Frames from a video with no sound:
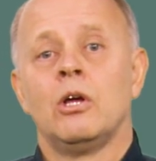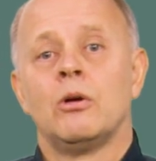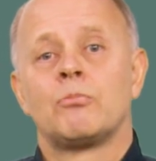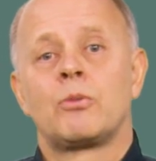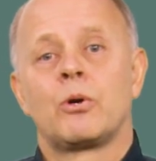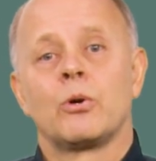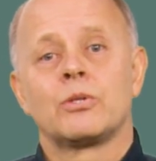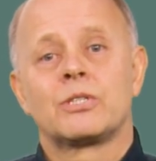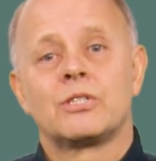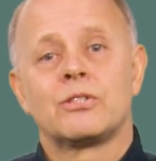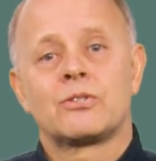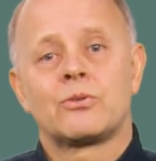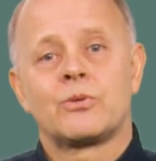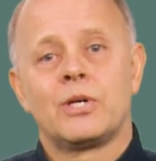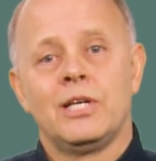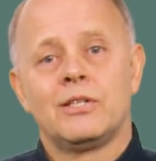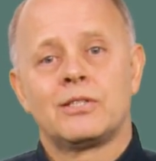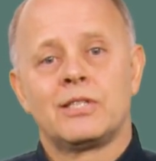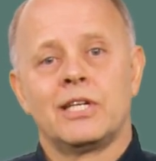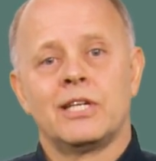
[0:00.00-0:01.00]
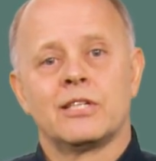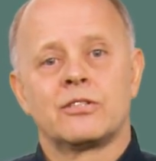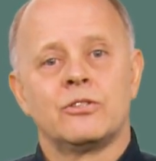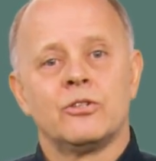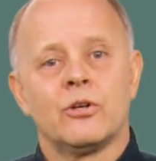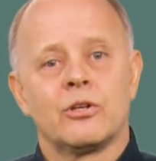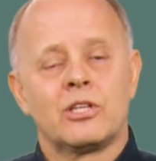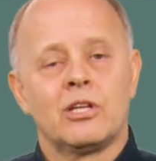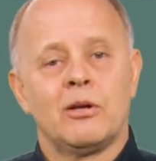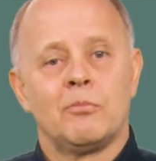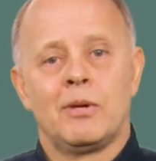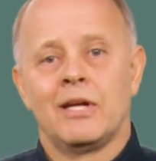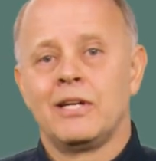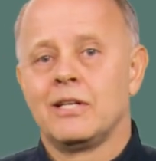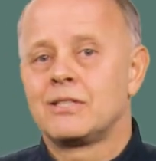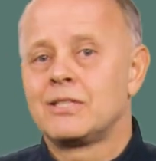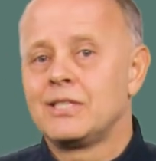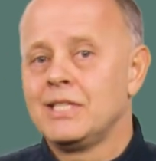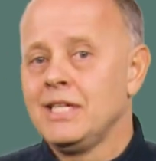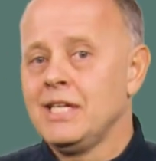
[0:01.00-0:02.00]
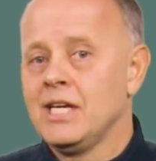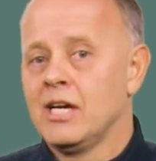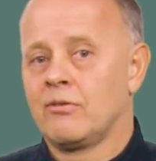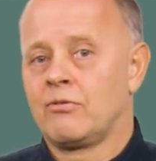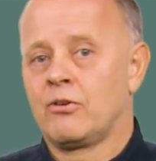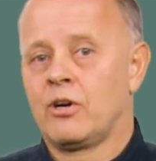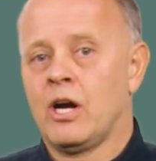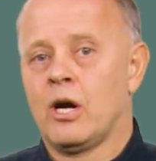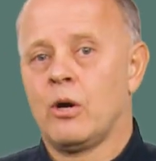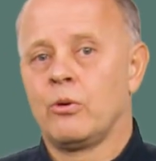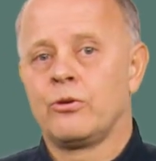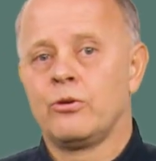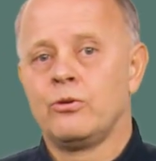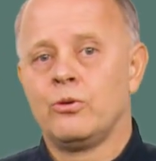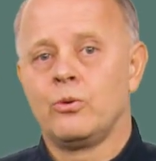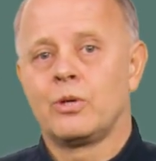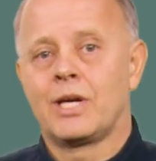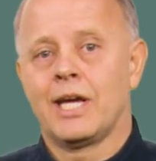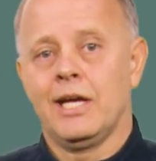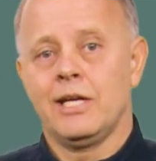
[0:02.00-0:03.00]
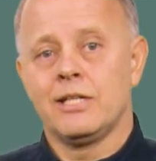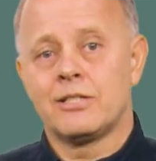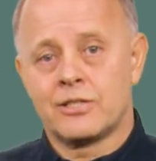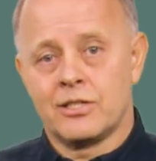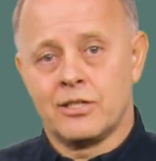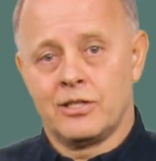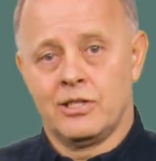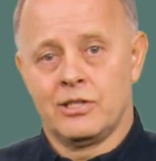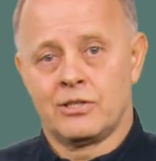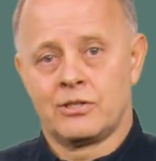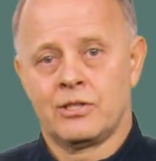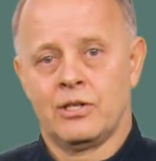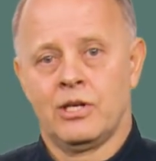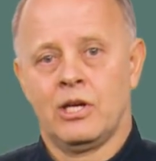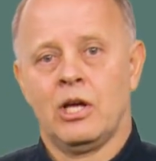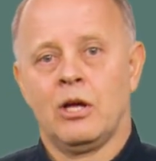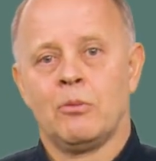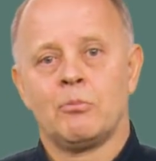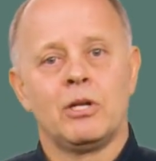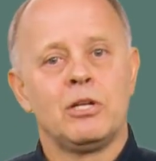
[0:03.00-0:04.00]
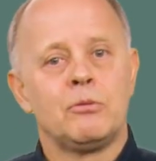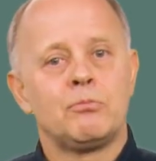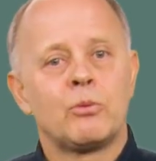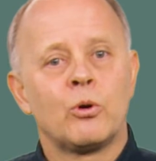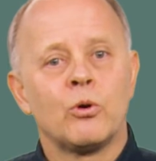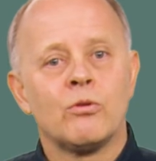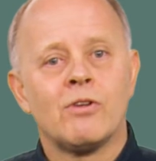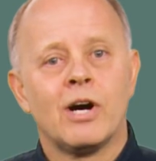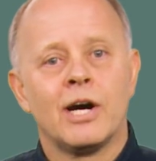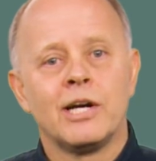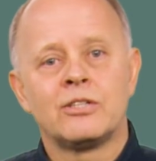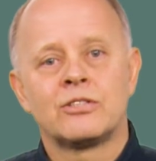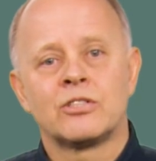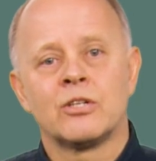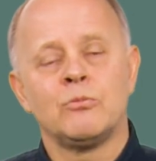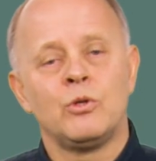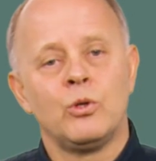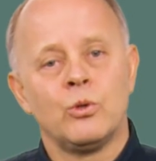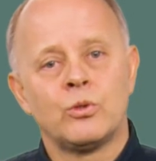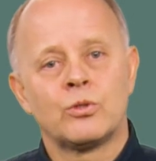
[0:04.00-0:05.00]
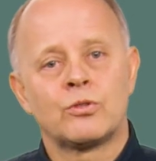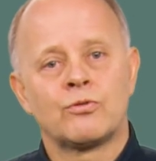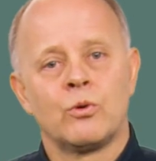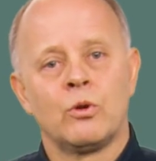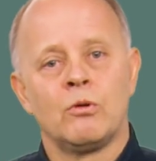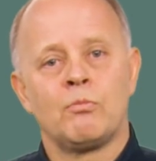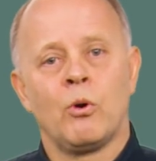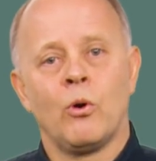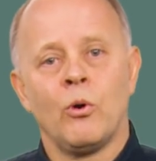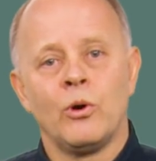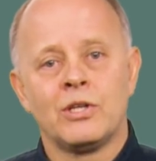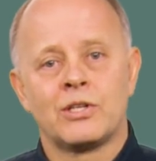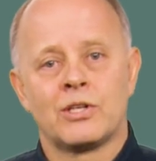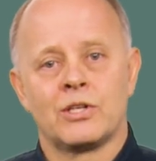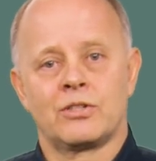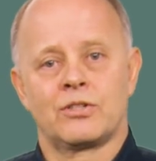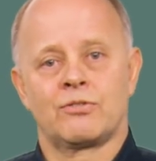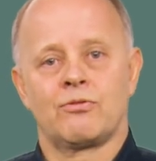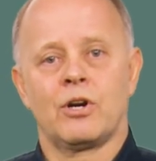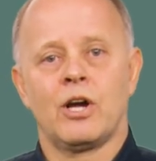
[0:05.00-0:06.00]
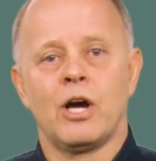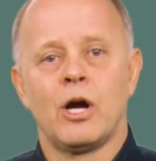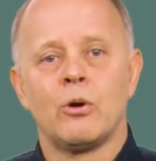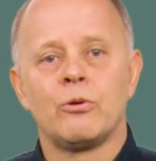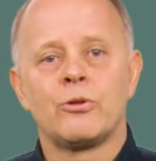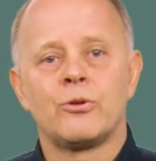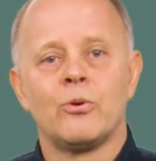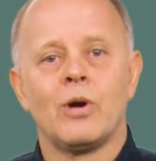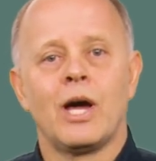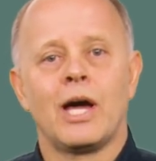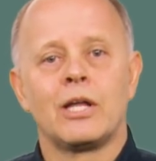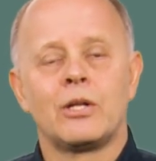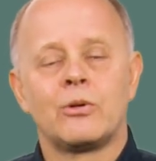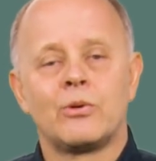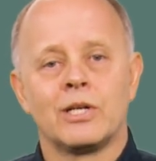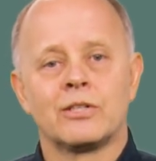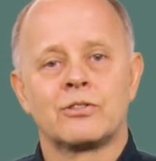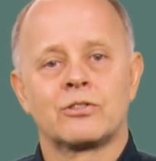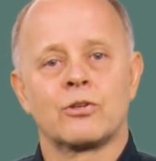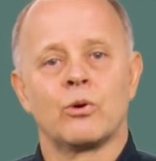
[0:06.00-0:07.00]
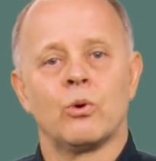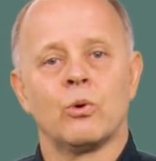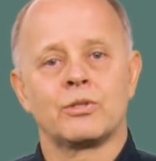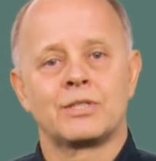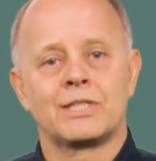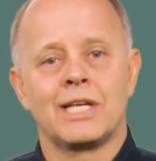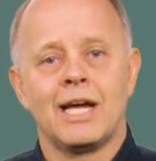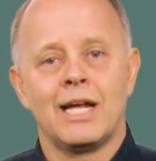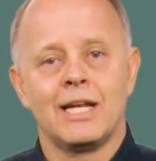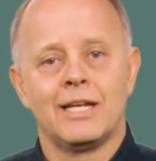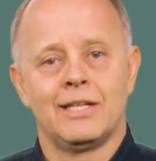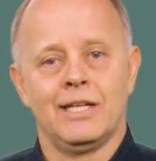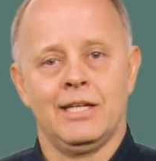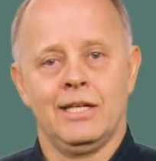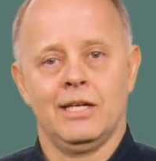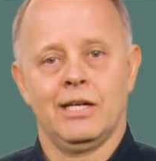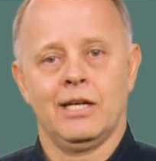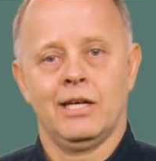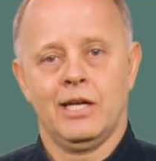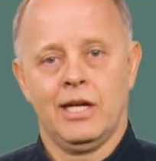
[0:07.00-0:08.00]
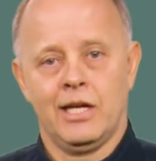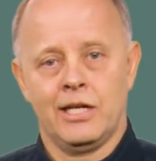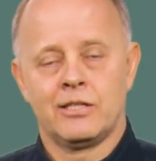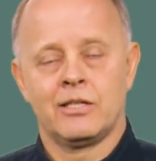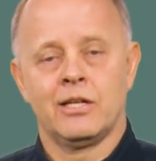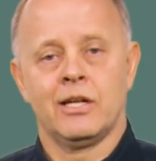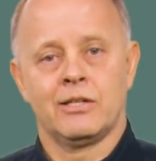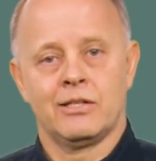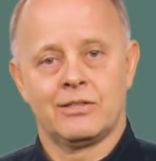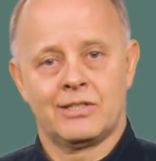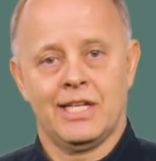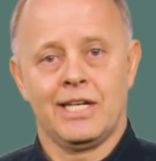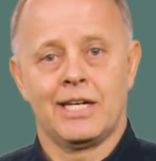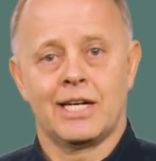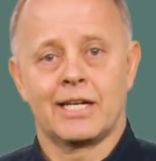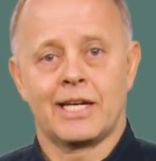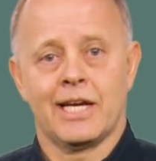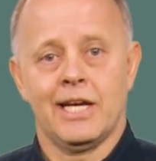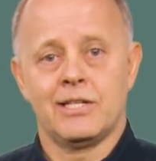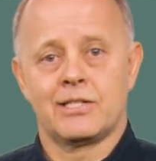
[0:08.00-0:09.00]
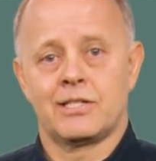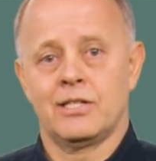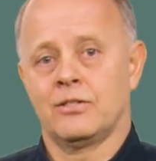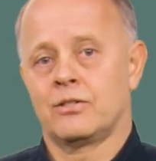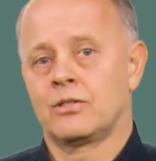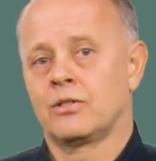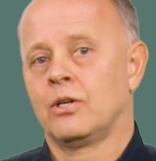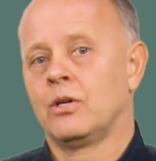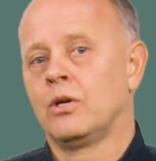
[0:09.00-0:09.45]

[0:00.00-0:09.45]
Process tracing is not a panacea for how to do case studies, but it provides some useful pointers for how to address causality in single cases.